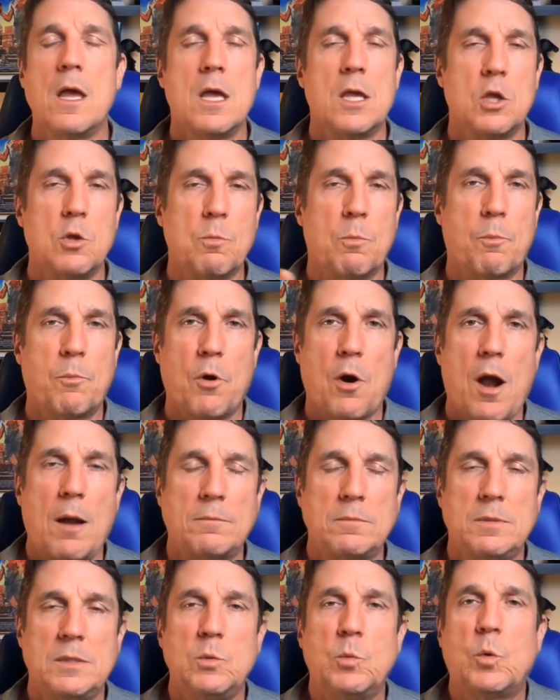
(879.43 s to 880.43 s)
You
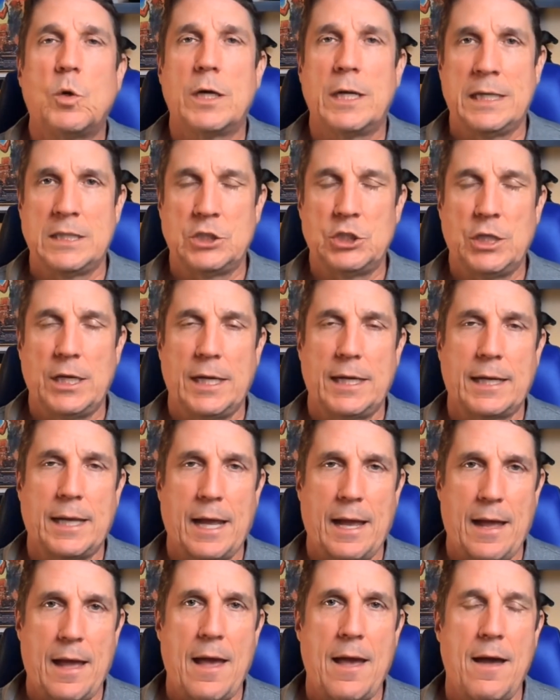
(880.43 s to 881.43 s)
probably want to
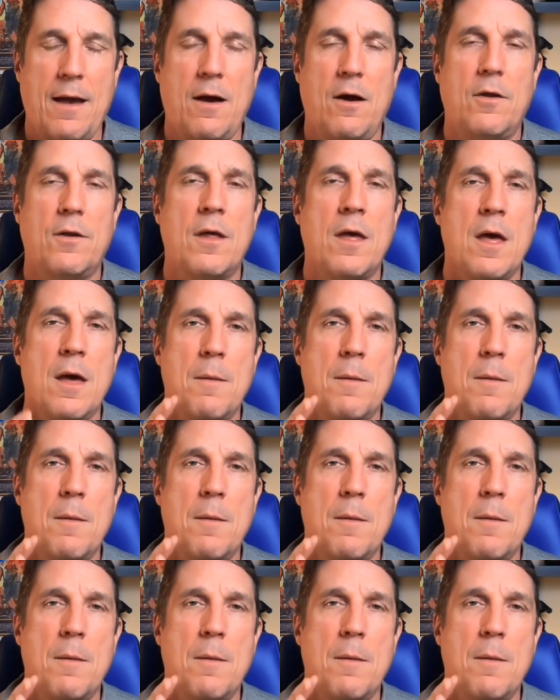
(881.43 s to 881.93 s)
check out